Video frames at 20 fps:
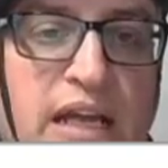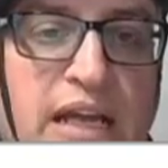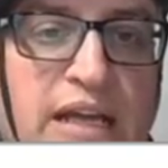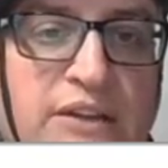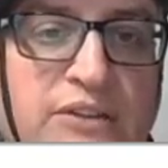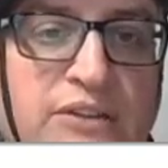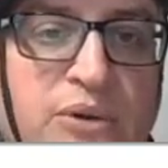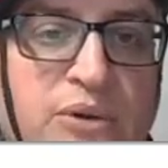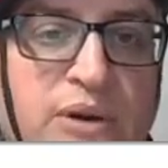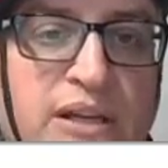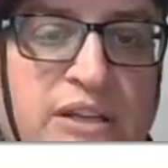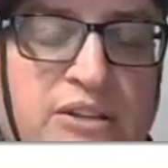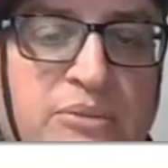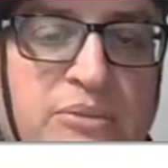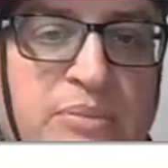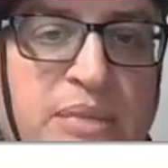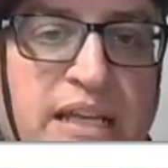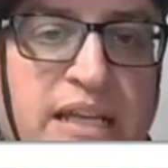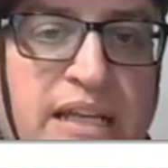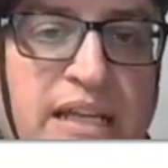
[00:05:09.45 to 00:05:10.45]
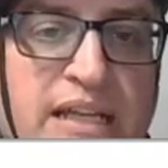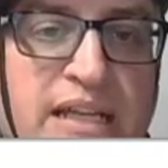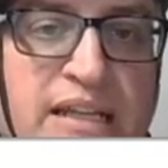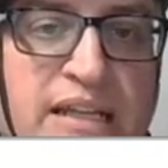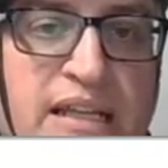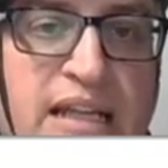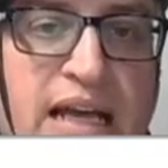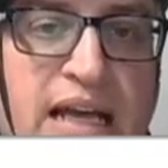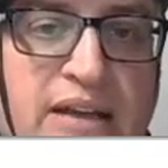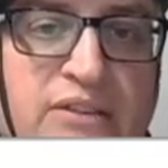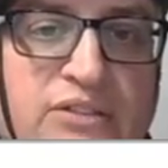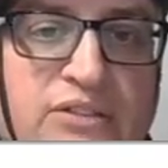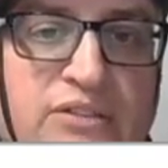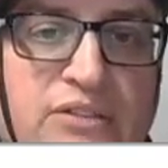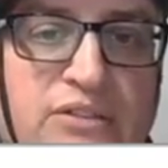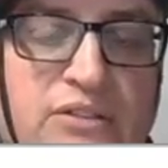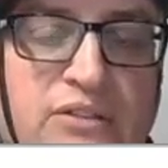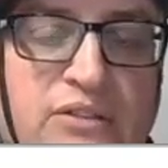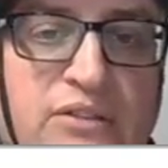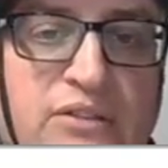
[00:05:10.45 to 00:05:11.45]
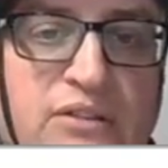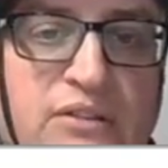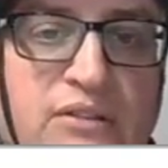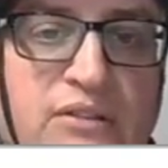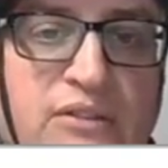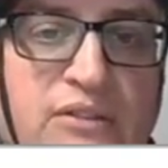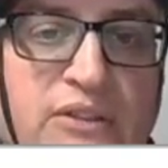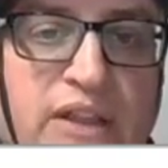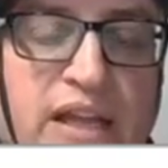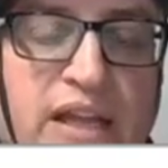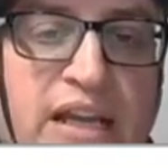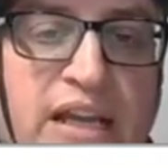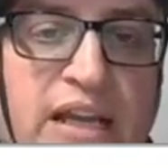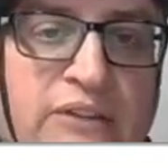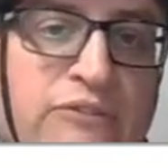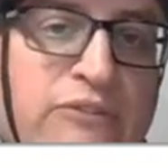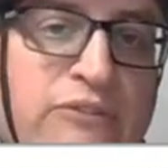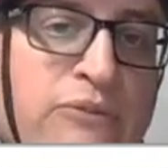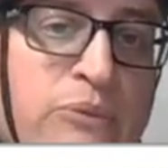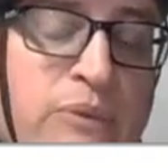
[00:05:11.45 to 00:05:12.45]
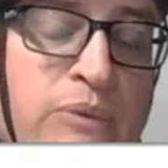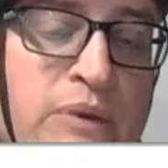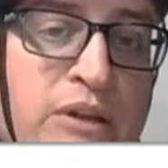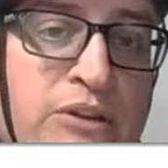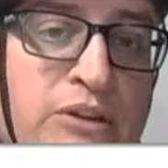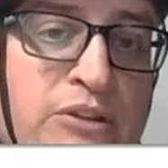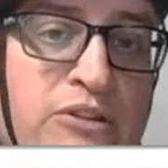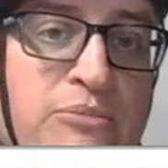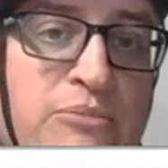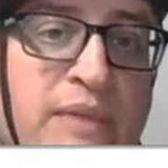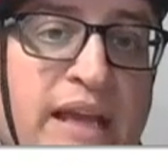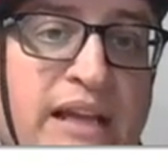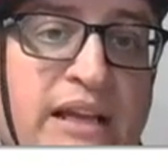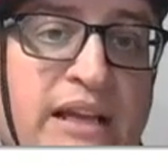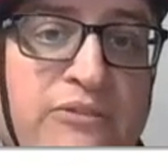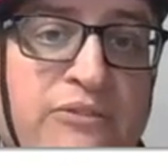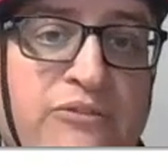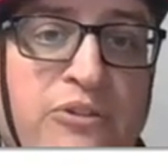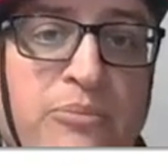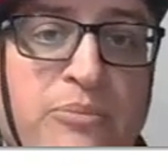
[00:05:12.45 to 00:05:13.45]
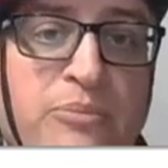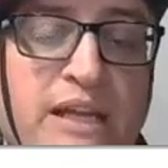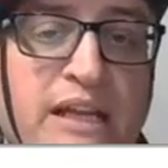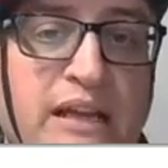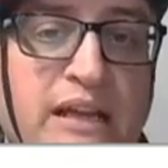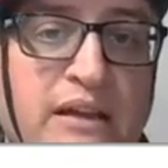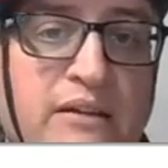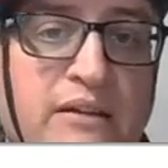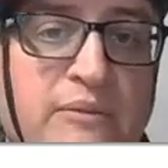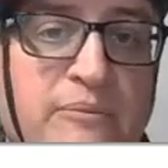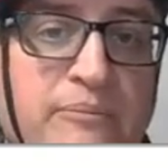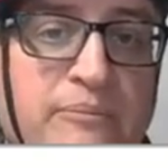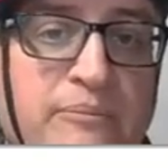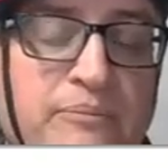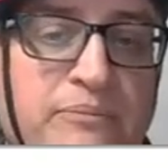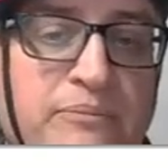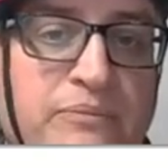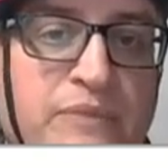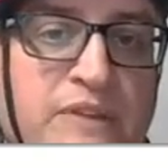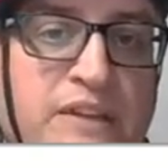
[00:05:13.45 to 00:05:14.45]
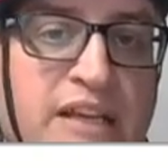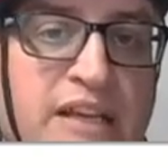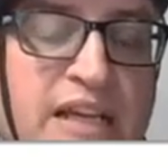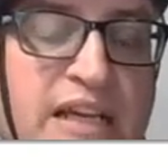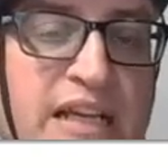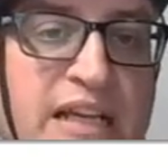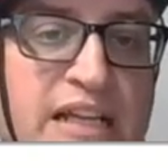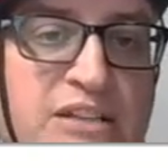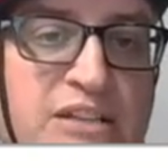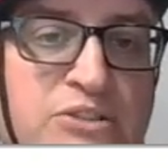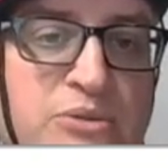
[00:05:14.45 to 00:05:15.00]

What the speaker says: is going to be less than it to make it for B, to get